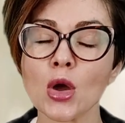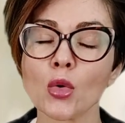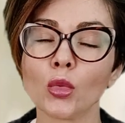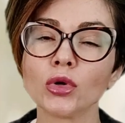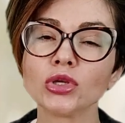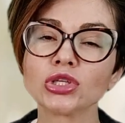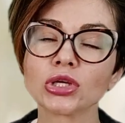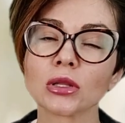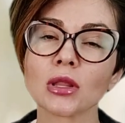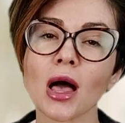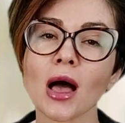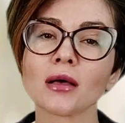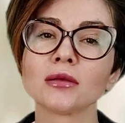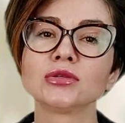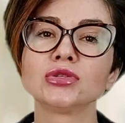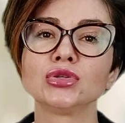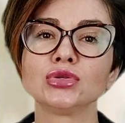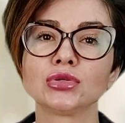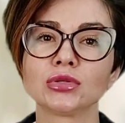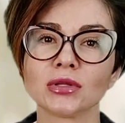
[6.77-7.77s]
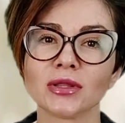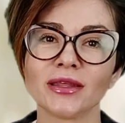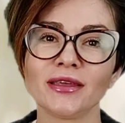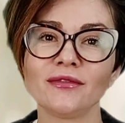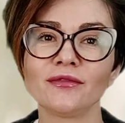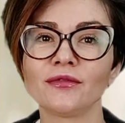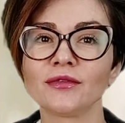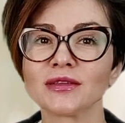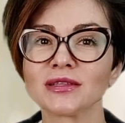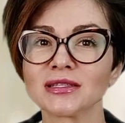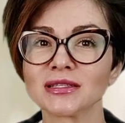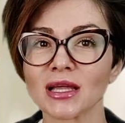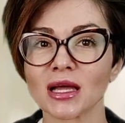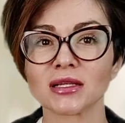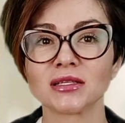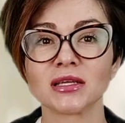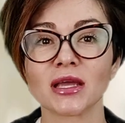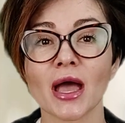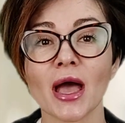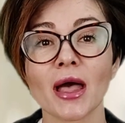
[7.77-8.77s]
which allows you to live,
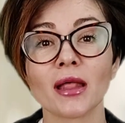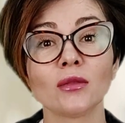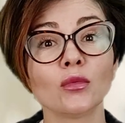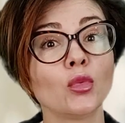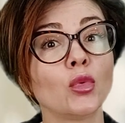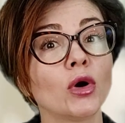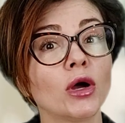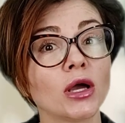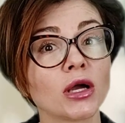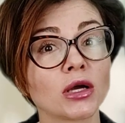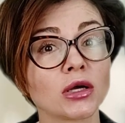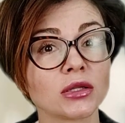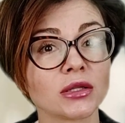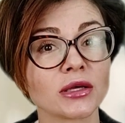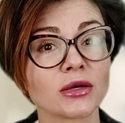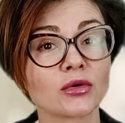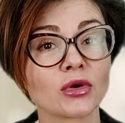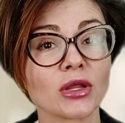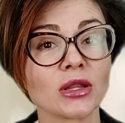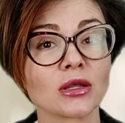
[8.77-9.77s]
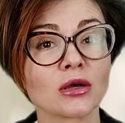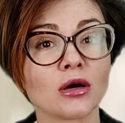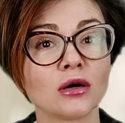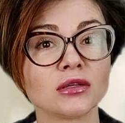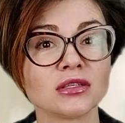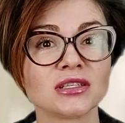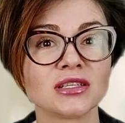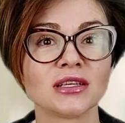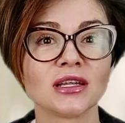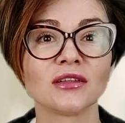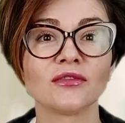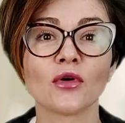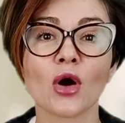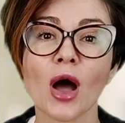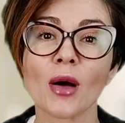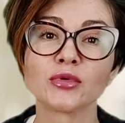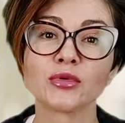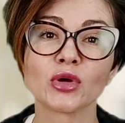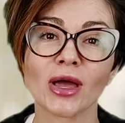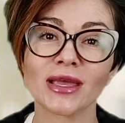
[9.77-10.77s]
study and work on the green continent for
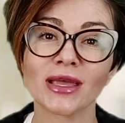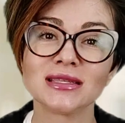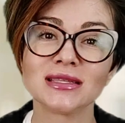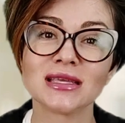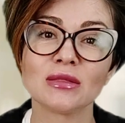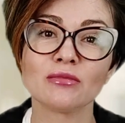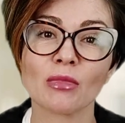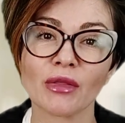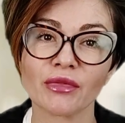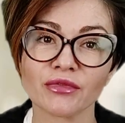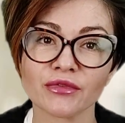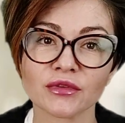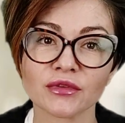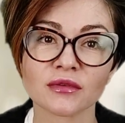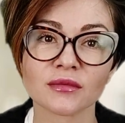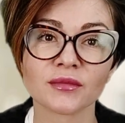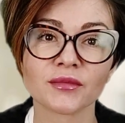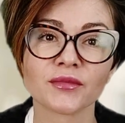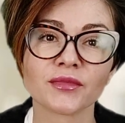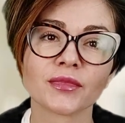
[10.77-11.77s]
up to 18 months.